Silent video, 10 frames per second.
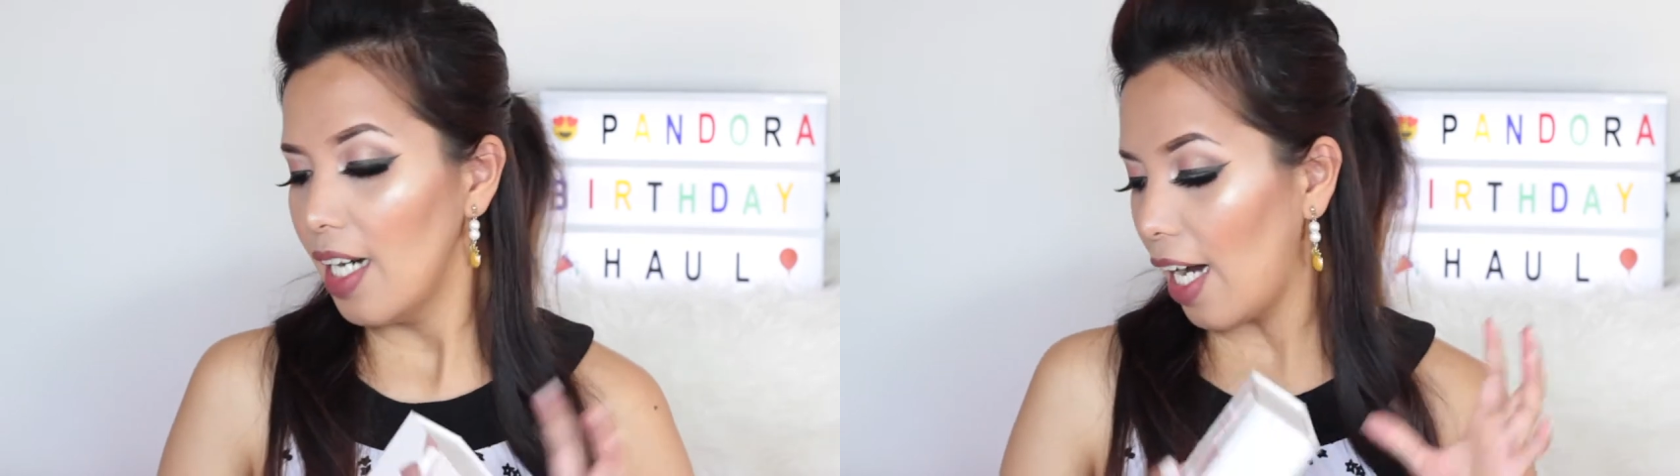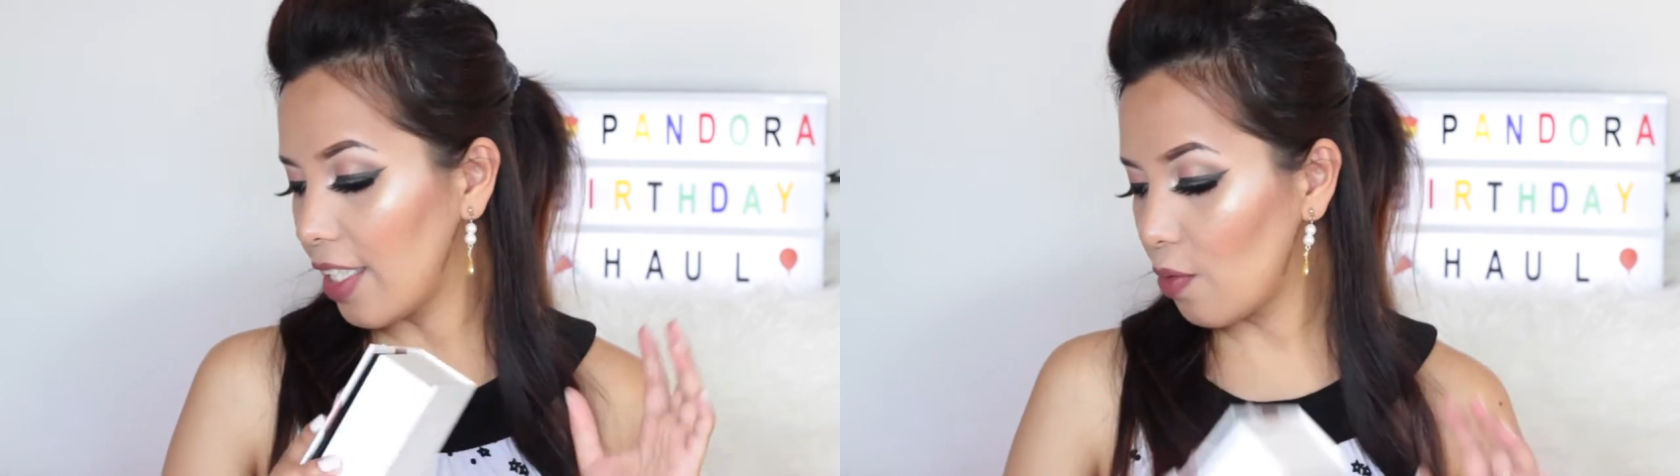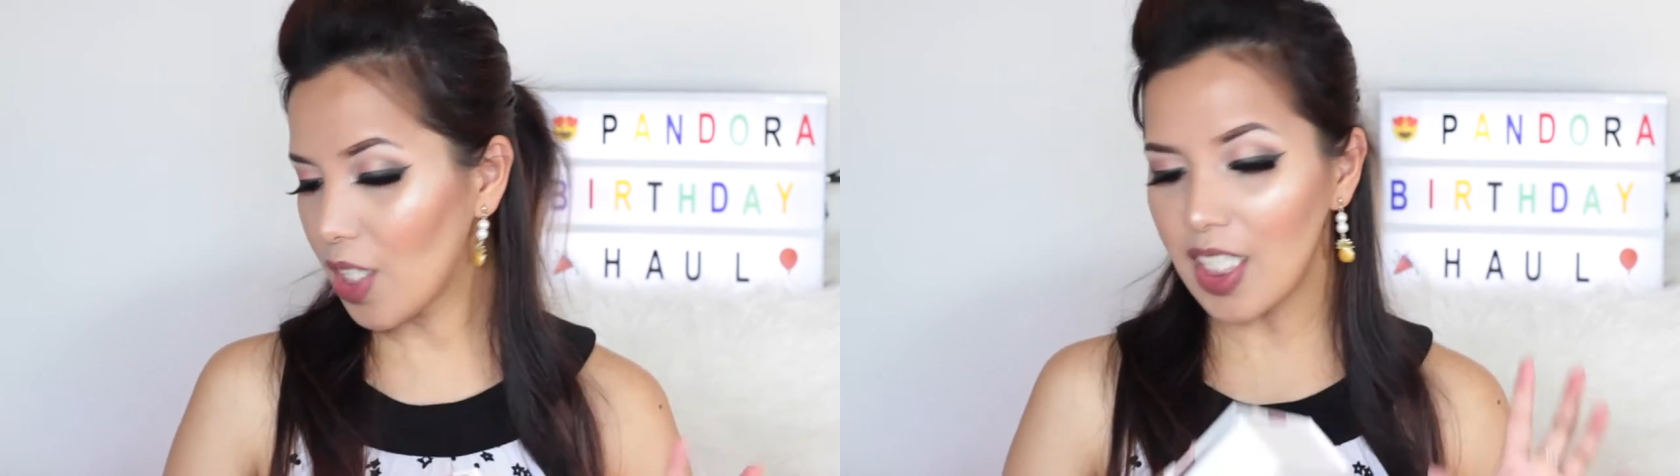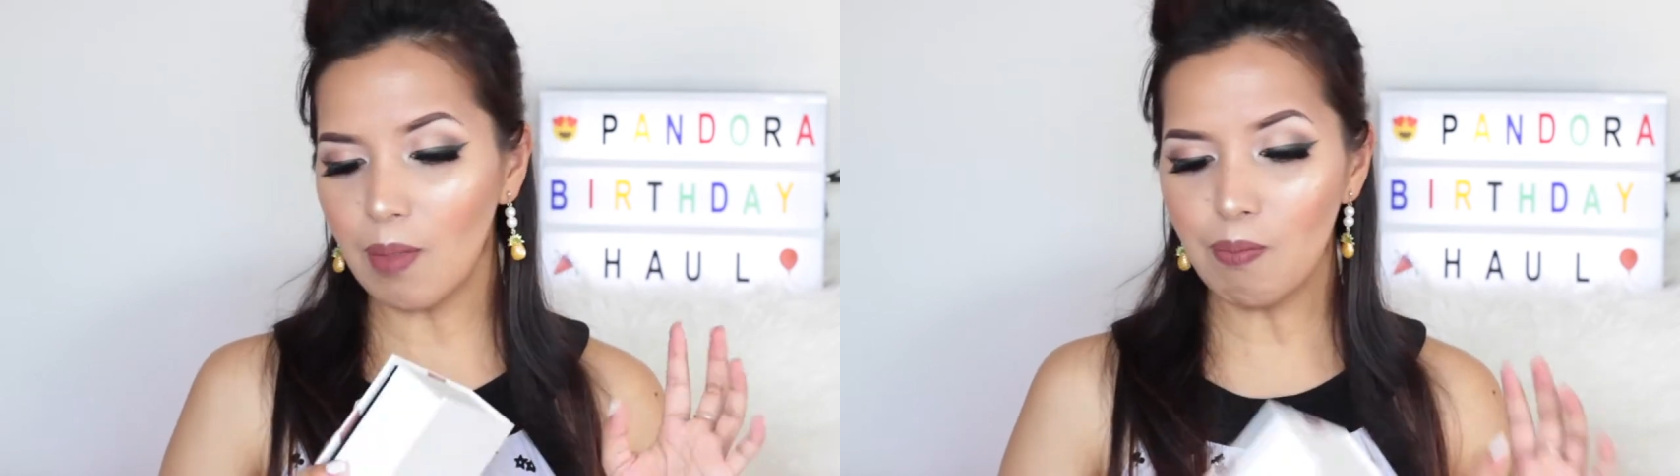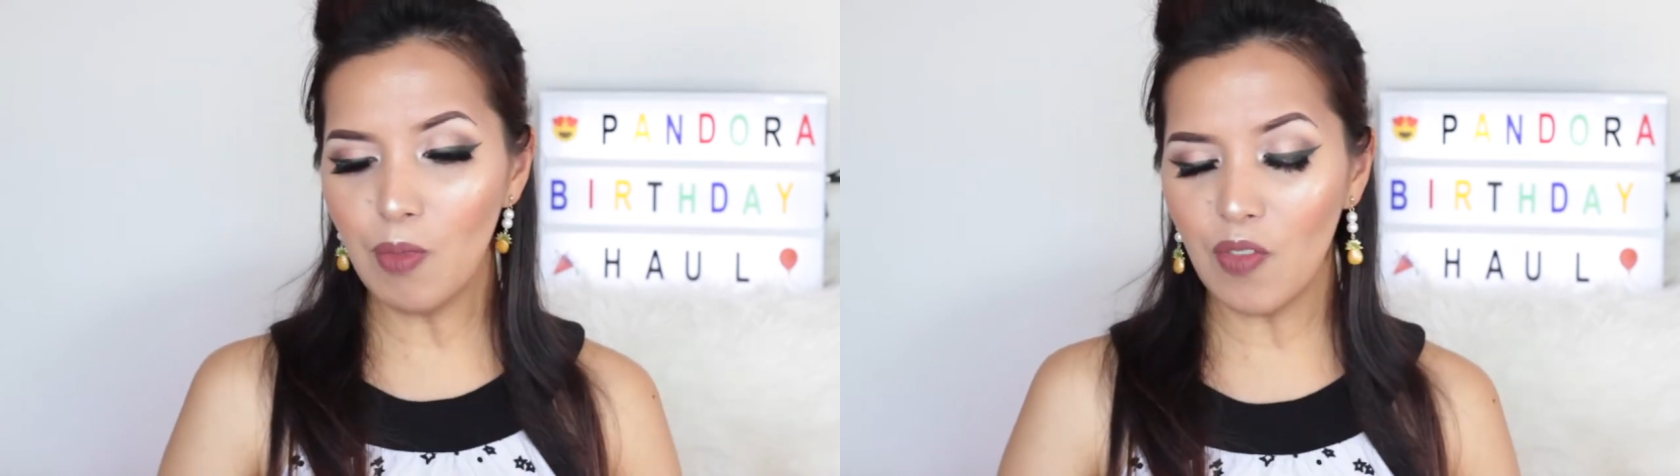And then we're
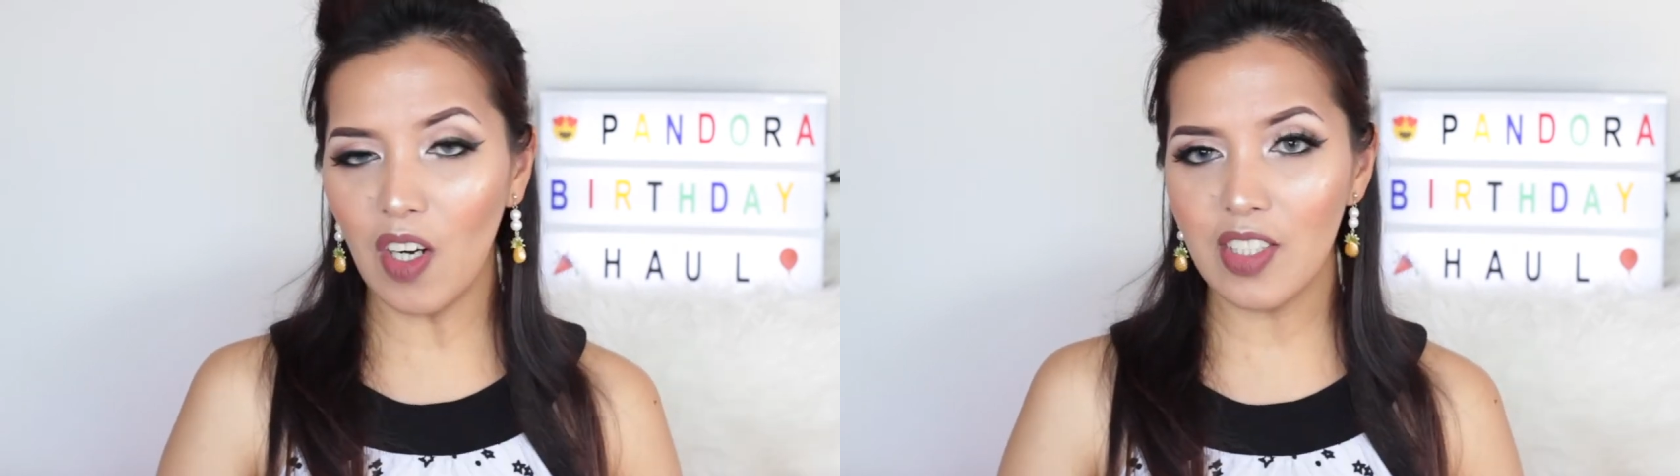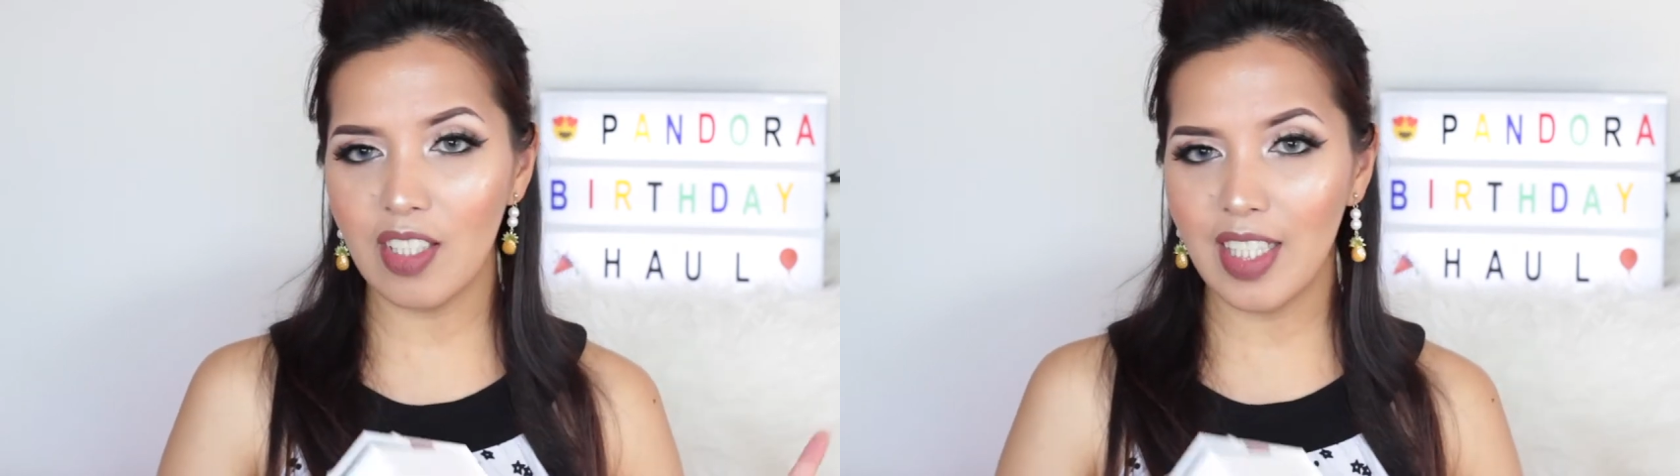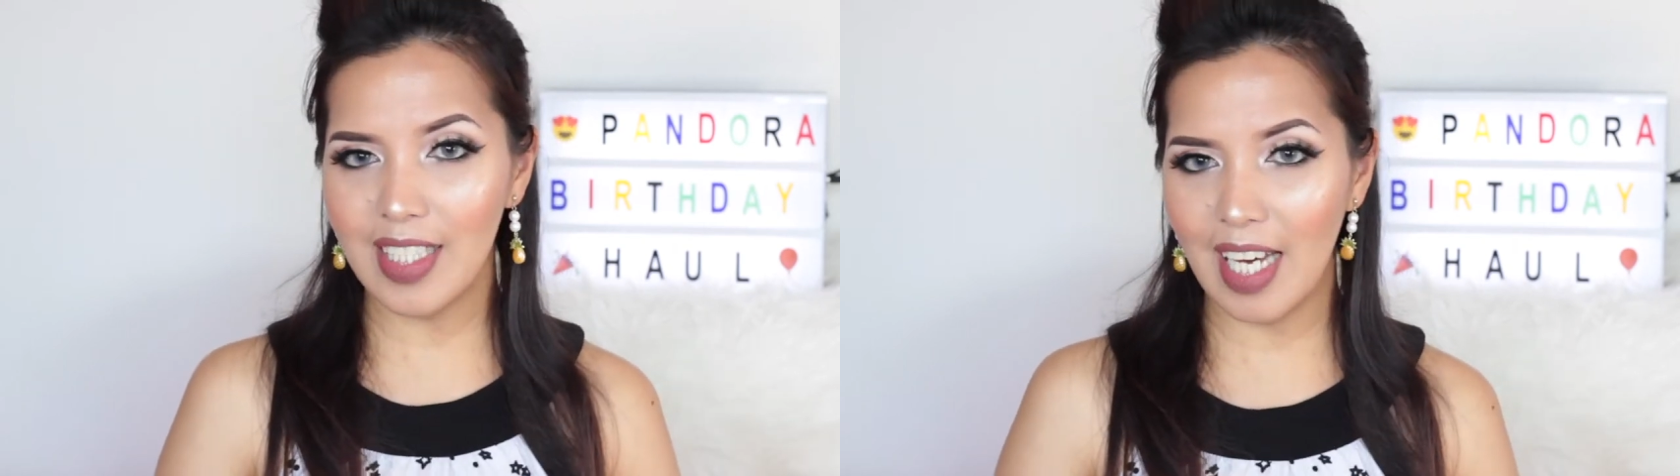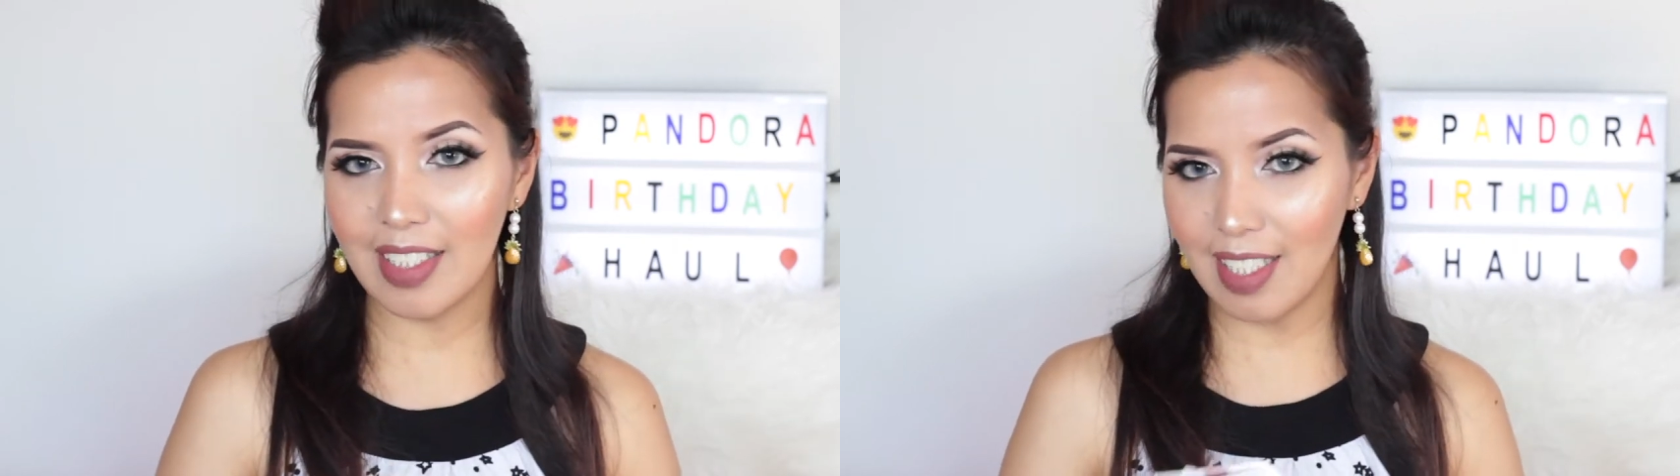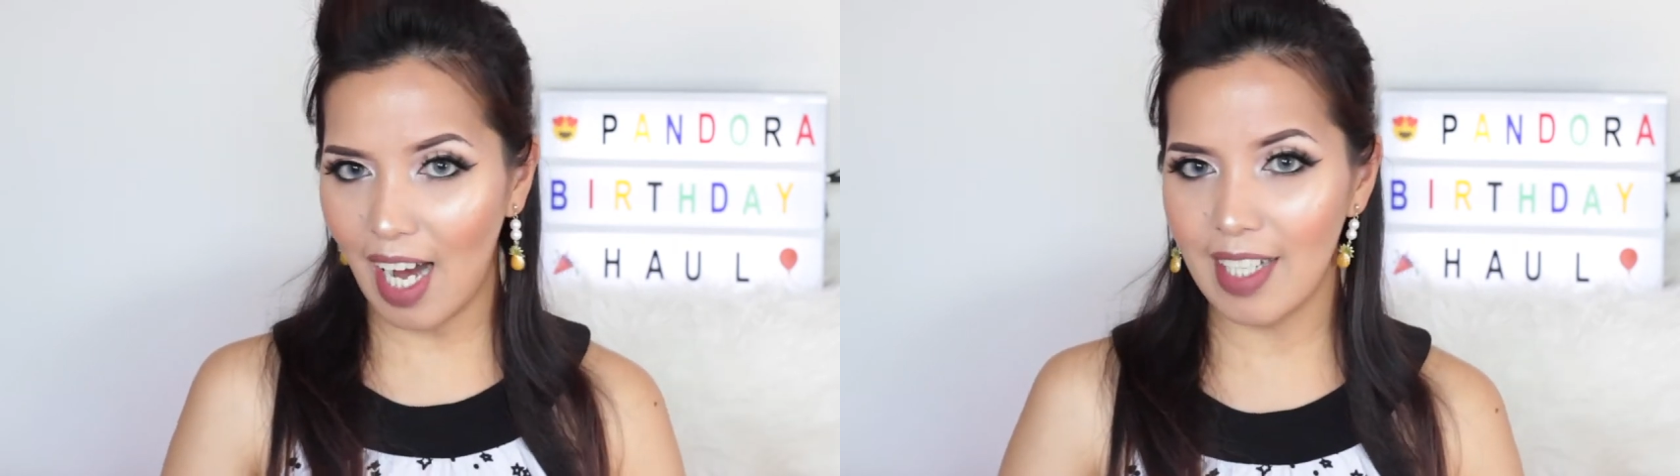gonna move on to the
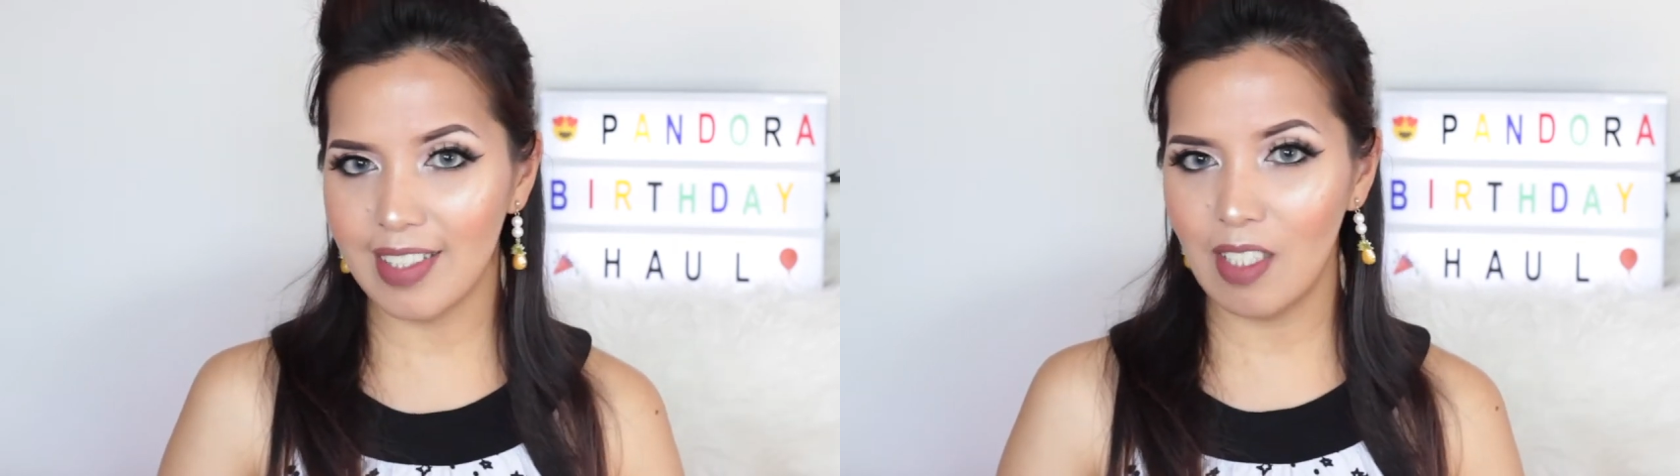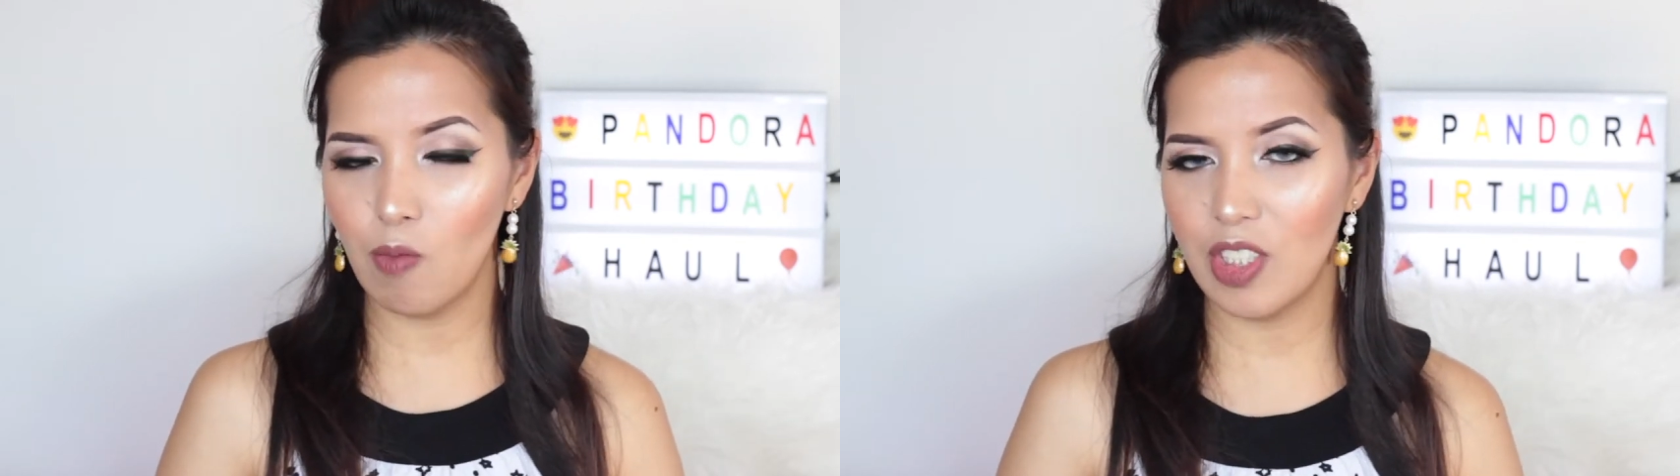next item,